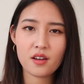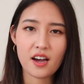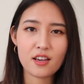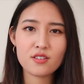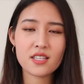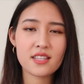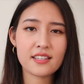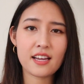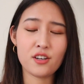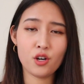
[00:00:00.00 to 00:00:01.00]
I used to
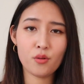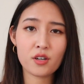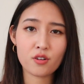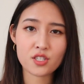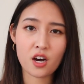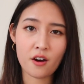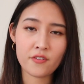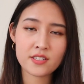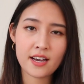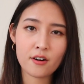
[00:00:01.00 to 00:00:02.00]
think that no one goes
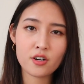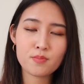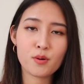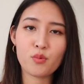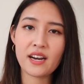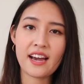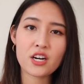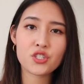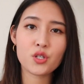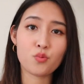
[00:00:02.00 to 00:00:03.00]
office hours, but when I
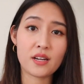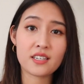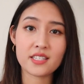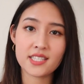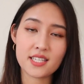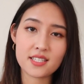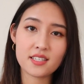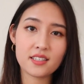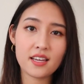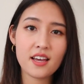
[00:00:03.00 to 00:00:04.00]
actually went
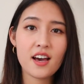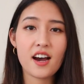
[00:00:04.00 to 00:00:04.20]
consistently,